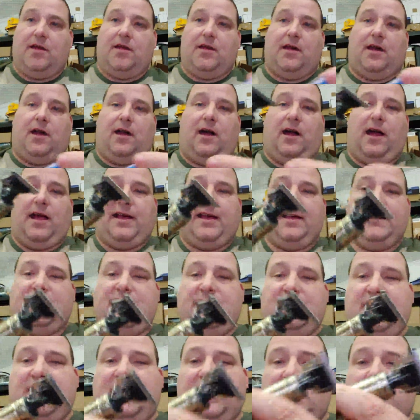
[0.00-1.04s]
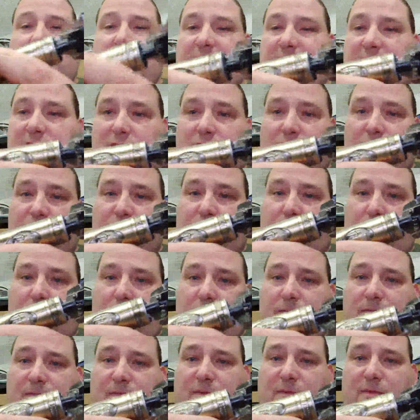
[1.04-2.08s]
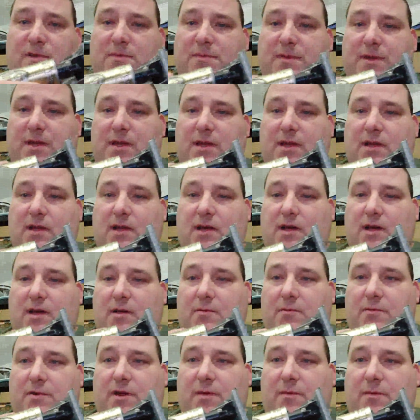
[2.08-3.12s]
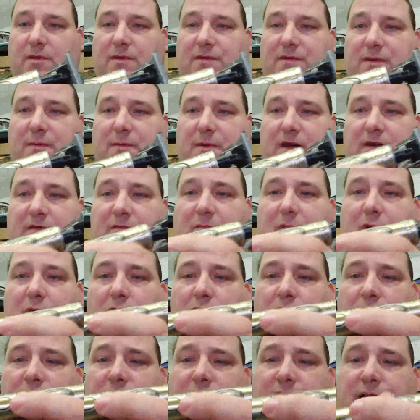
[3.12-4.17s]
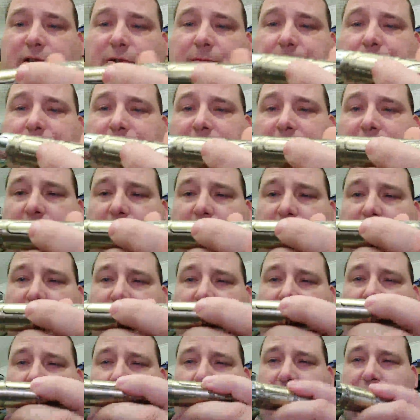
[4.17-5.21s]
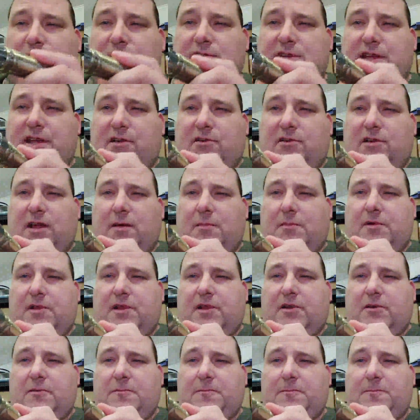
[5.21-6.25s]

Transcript: I guess they did that to make it a little shorter. There must be a pretty beefy amount of motor in here. So tail clap clicker.